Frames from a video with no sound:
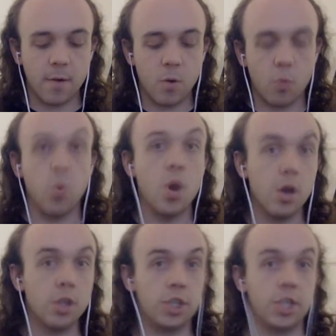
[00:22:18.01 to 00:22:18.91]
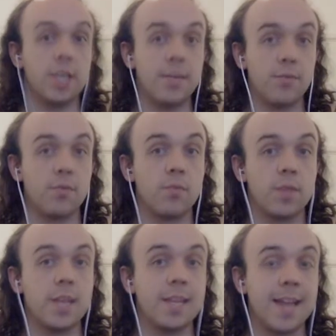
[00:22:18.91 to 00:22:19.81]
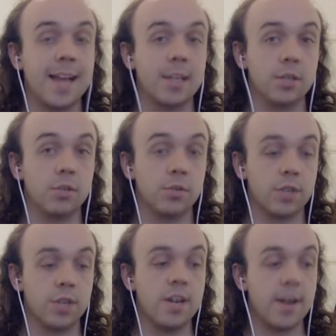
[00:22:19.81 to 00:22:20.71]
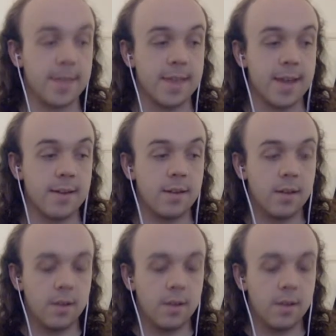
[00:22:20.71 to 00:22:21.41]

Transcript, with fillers: worse than they handled 9th Ed